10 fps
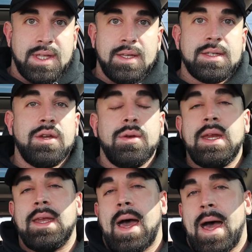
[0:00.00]
things that you
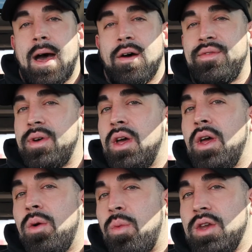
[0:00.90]
need to have
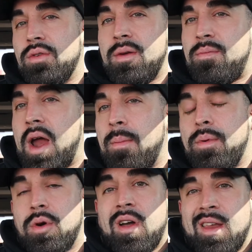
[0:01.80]
when you're in
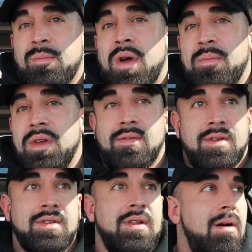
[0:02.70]
prep or not in prep
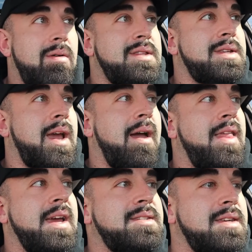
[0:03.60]
even, you know. And it's like, I
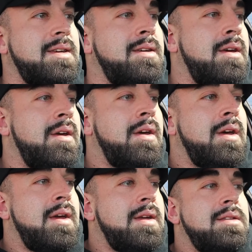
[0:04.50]
like to,
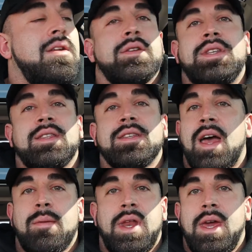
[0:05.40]
you know, take the
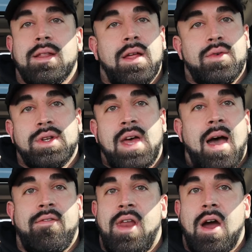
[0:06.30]
time of day, and whether it's
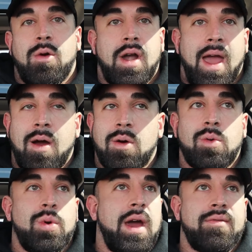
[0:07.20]
half an
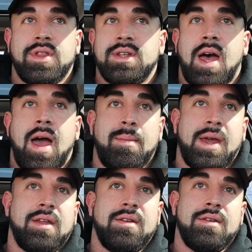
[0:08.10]
hour, whatever the time
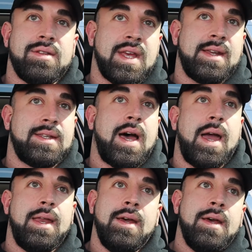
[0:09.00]
I can set
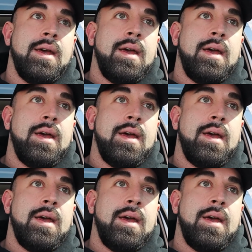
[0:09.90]
aside,